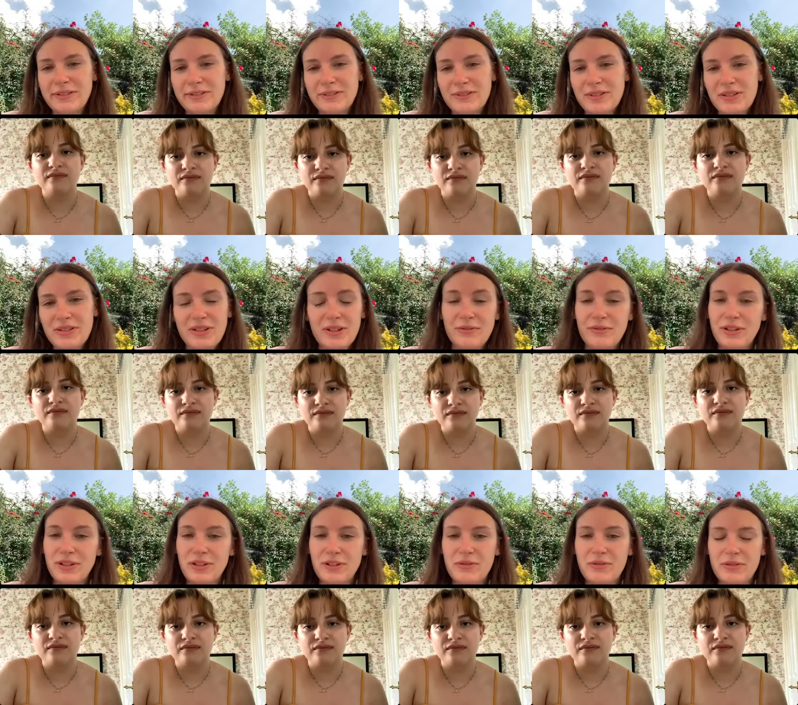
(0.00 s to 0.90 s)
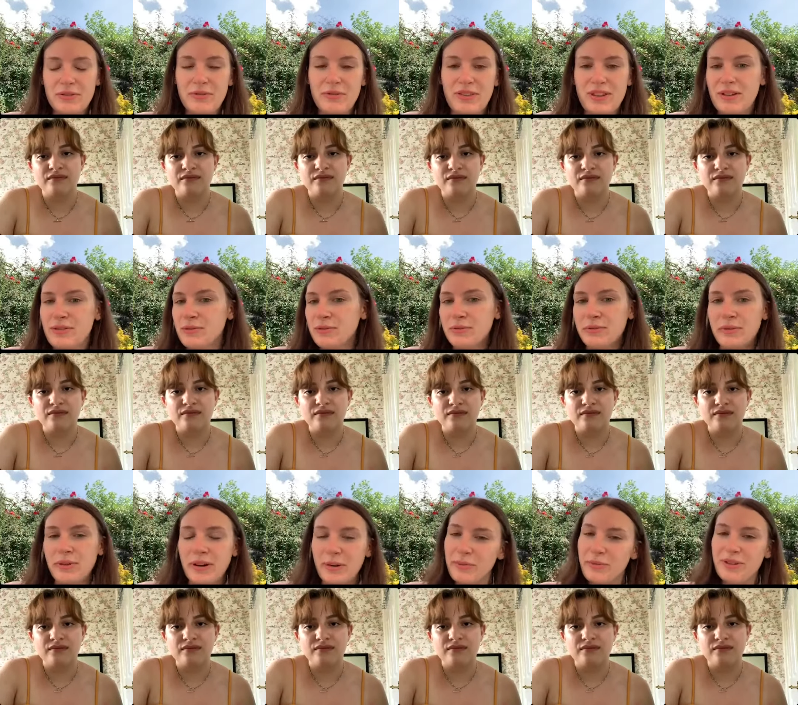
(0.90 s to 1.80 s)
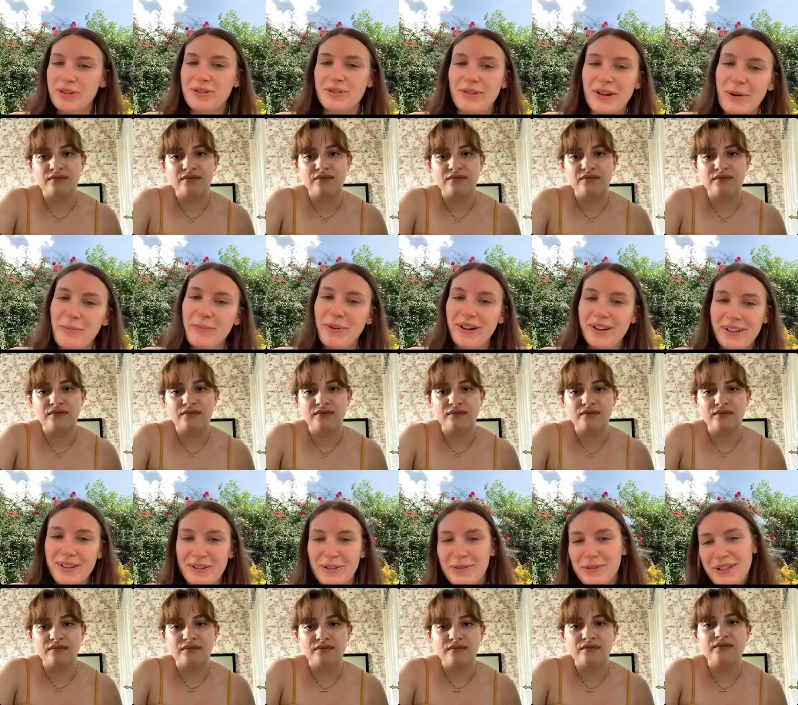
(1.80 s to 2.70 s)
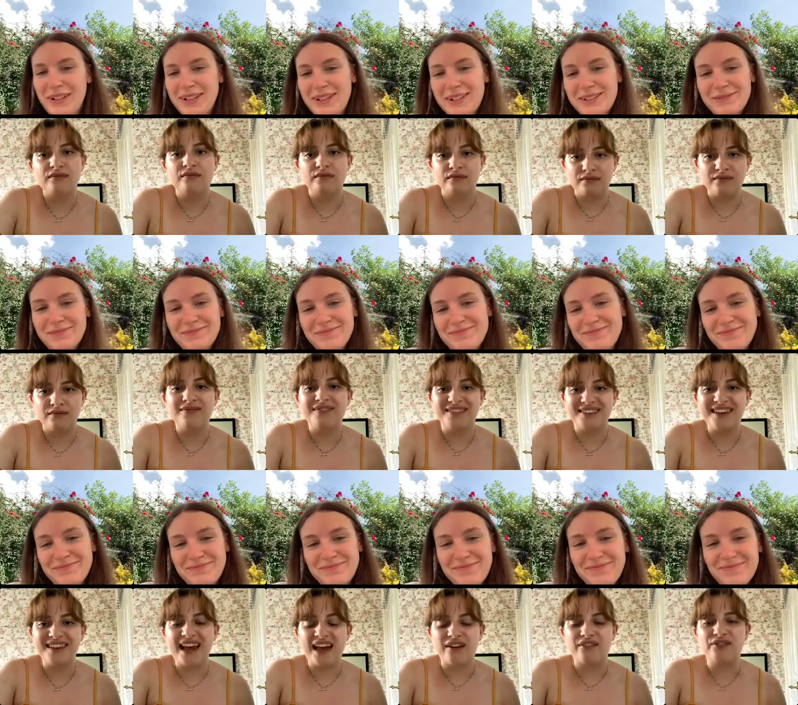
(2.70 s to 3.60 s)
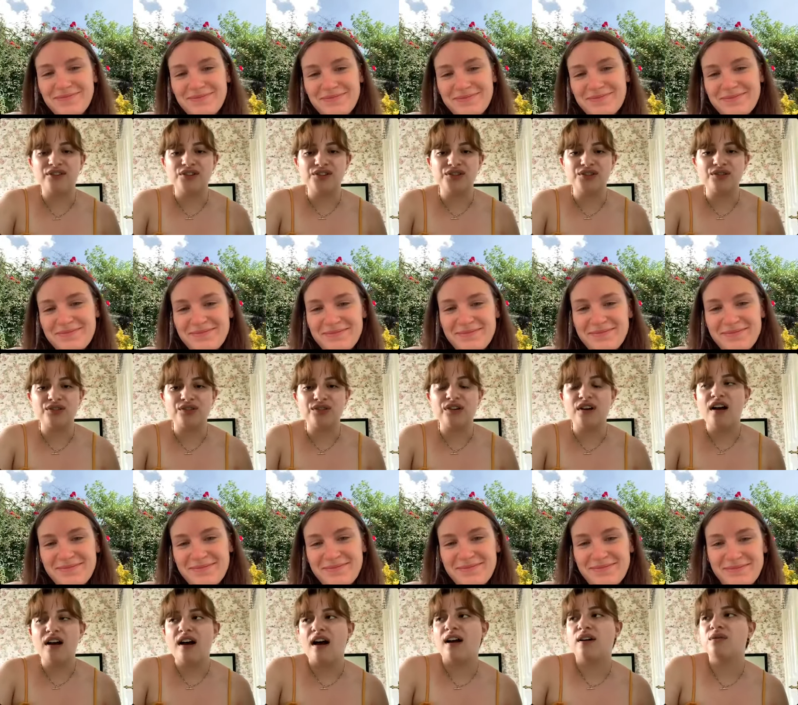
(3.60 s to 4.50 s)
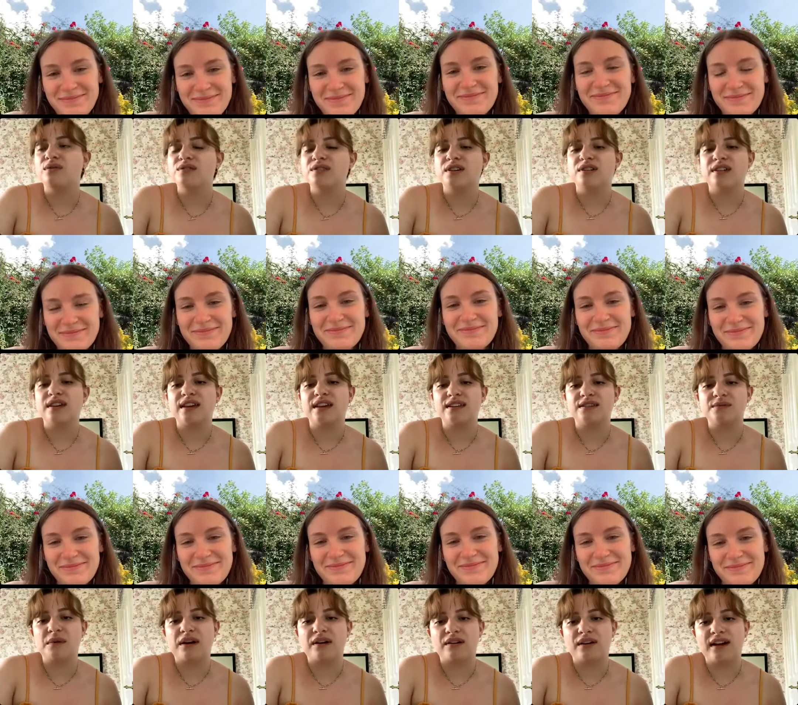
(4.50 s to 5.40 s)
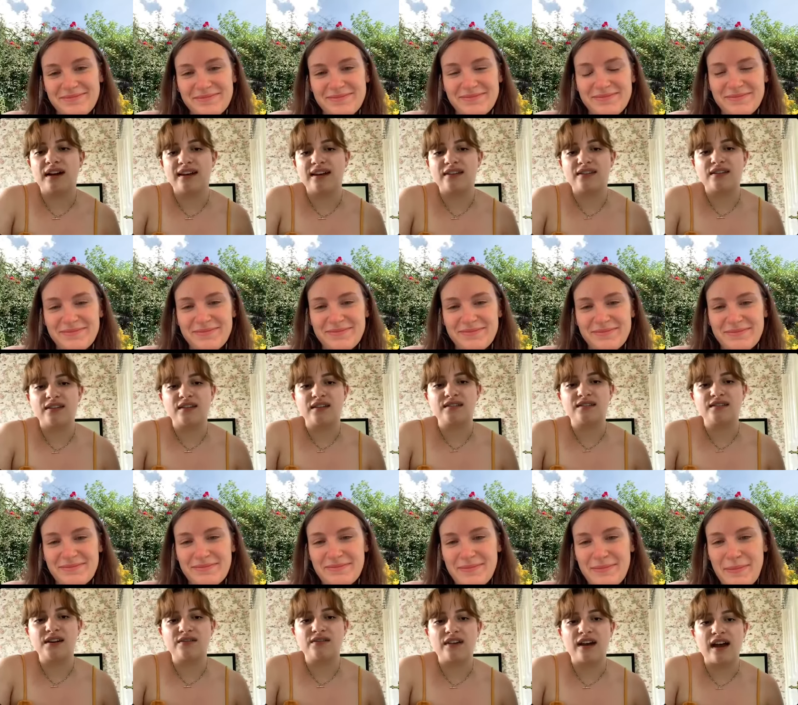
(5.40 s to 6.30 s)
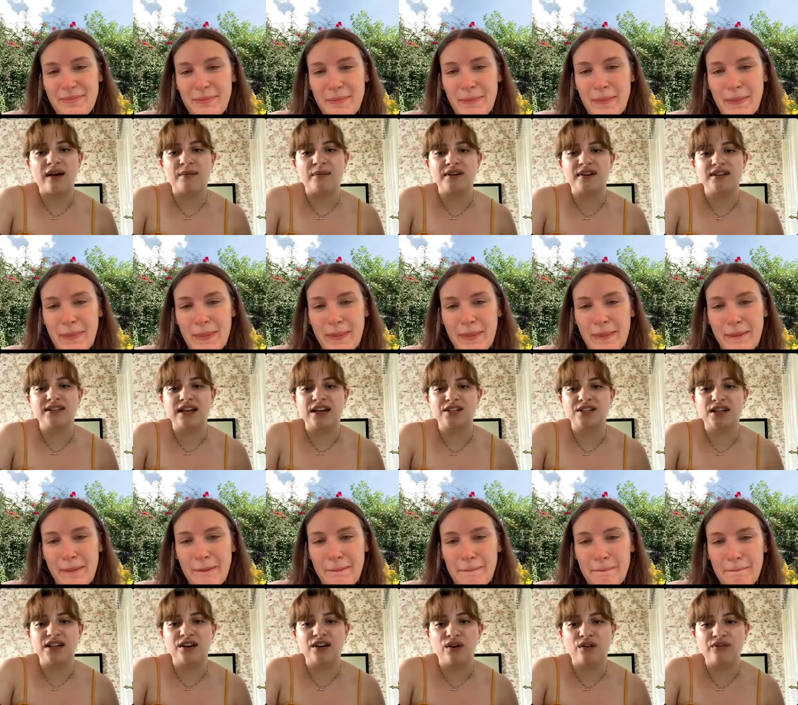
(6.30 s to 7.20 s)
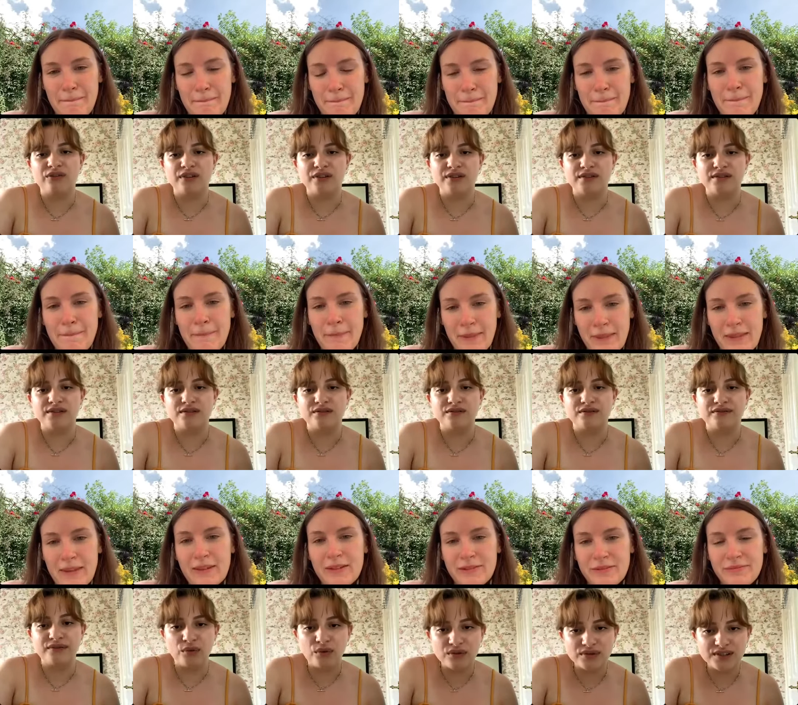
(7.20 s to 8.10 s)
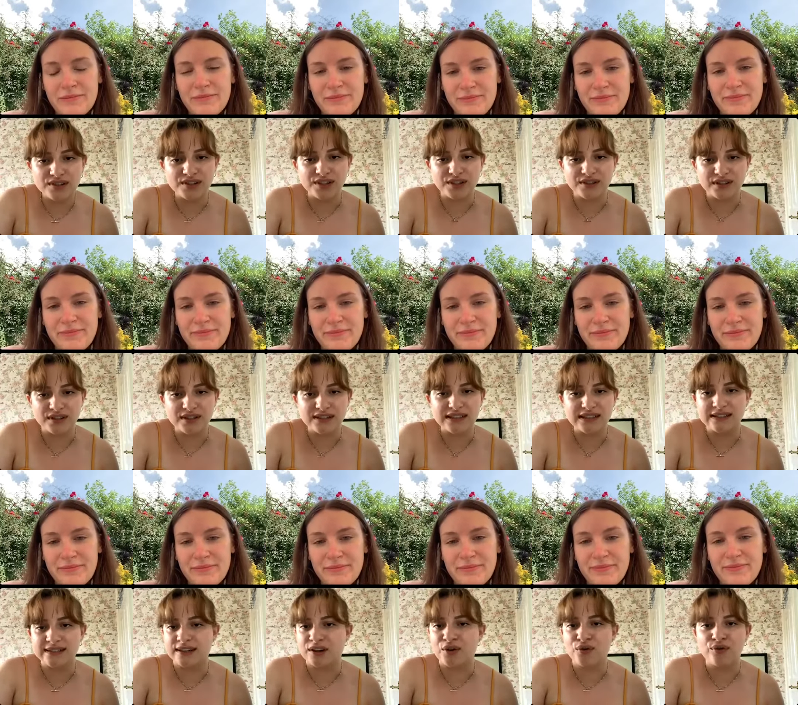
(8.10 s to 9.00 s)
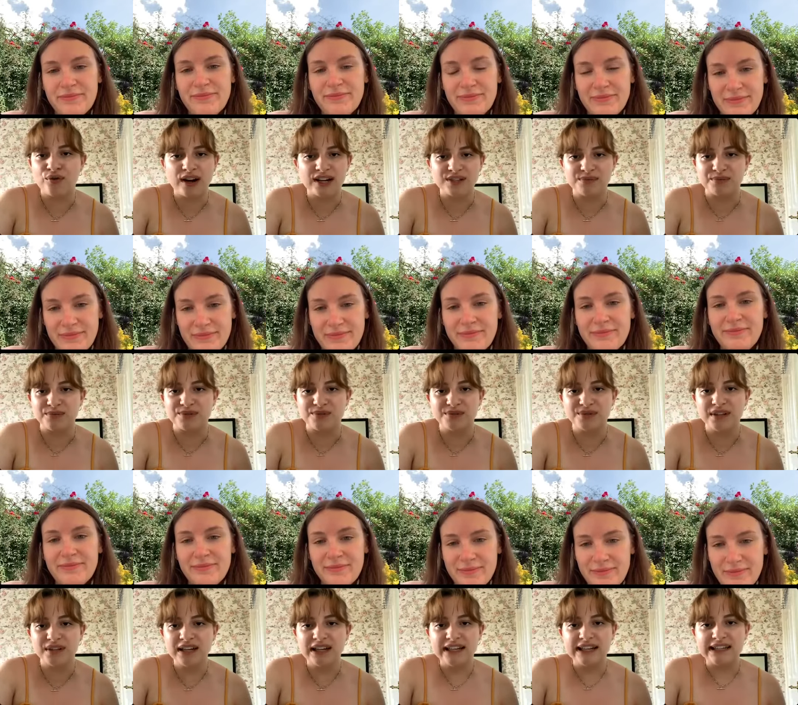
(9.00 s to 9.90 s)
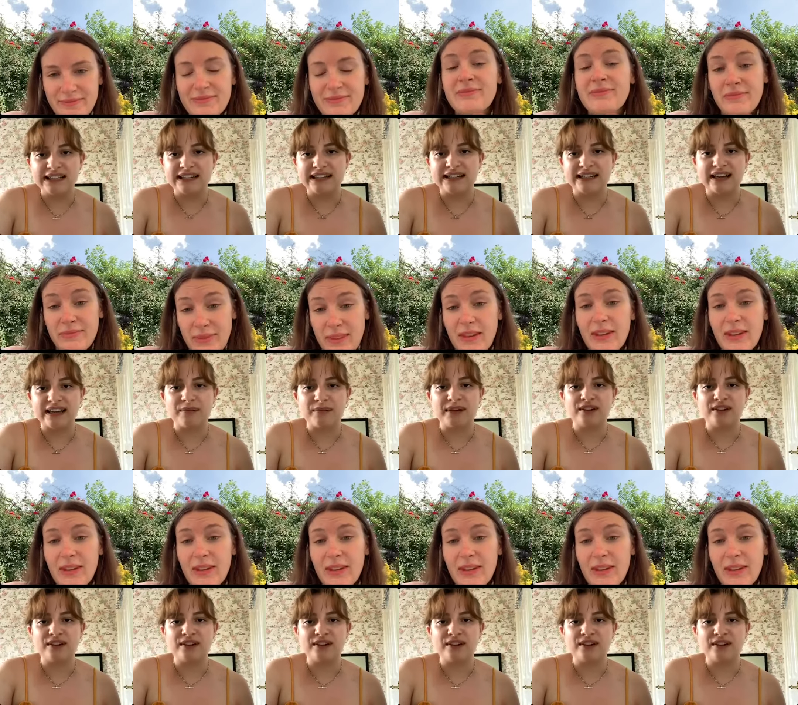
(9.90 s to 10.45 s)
Speaker 1: the stuff that you do and think, oh, I want to do that my uni. Yeah, for sure. I also think
Speaker 2: as well, stuff that Amicus actually offers for students is incredible. Like, I mean,